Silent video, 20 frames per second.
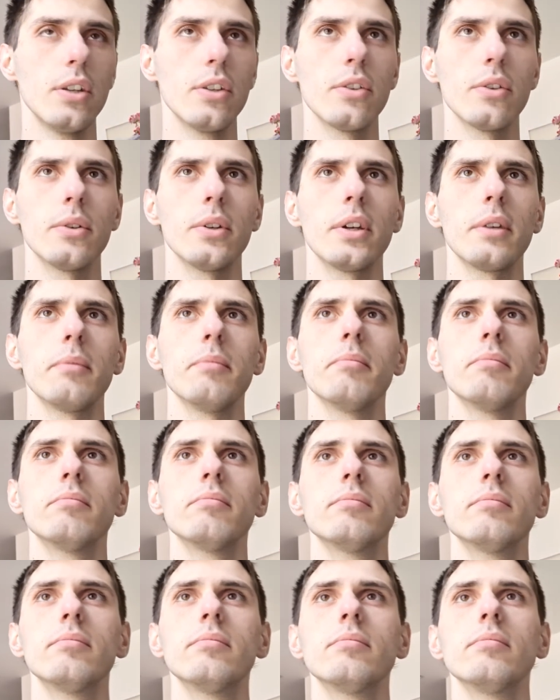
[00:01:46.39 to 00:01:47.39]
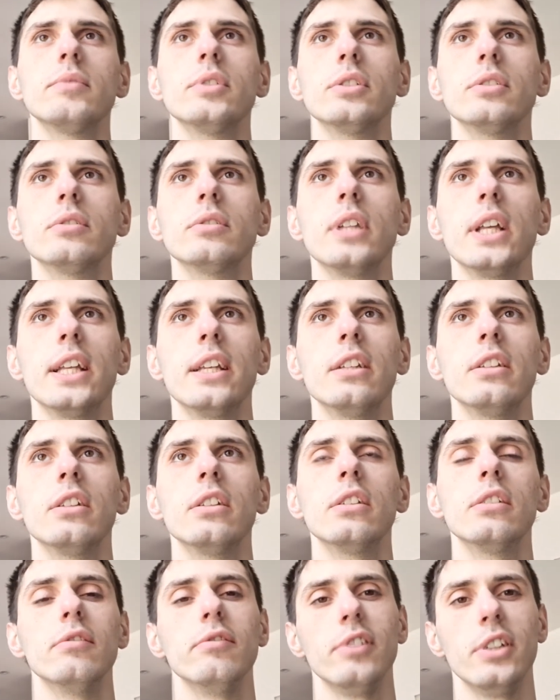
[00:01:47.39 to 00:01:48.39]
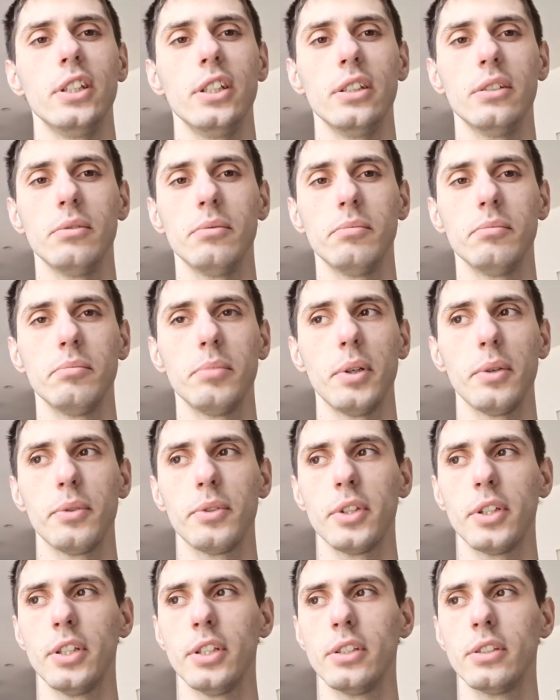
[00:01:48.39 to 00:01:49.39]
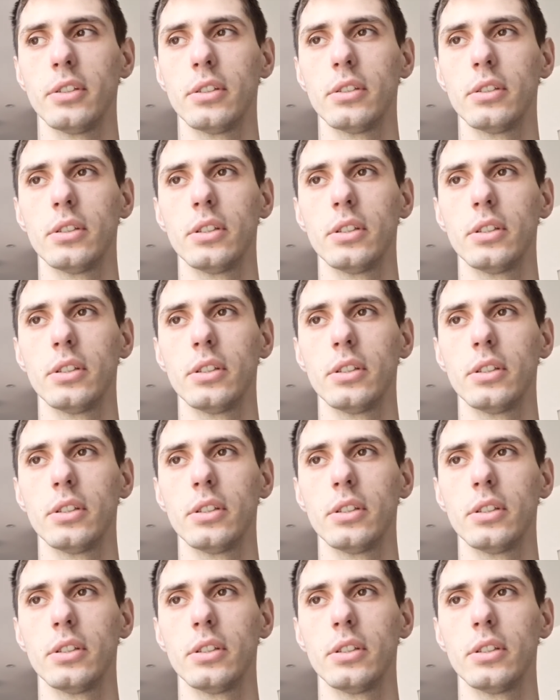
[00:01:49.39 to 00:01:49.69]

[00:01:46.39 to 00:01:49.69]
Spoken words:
So I just edited the video, posted it.